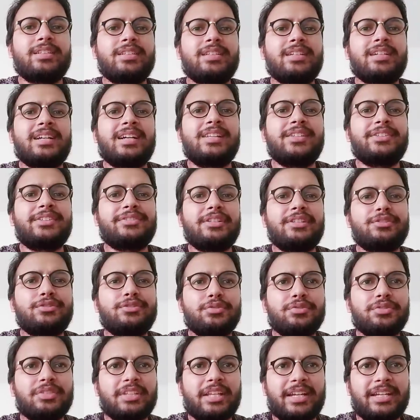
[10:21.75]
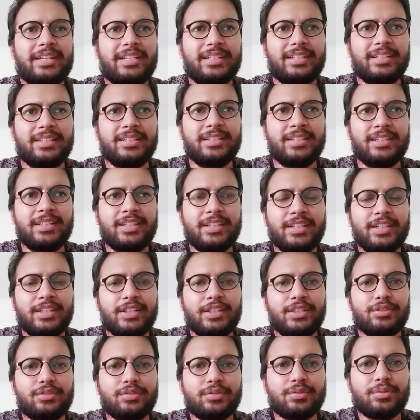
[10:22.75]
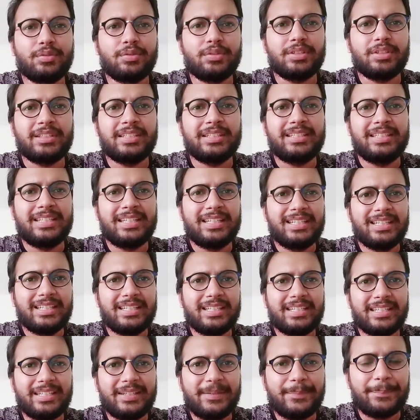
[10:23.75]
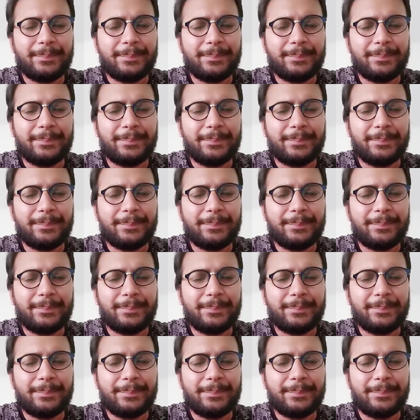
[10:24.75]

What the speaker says: cultural society. So the dignity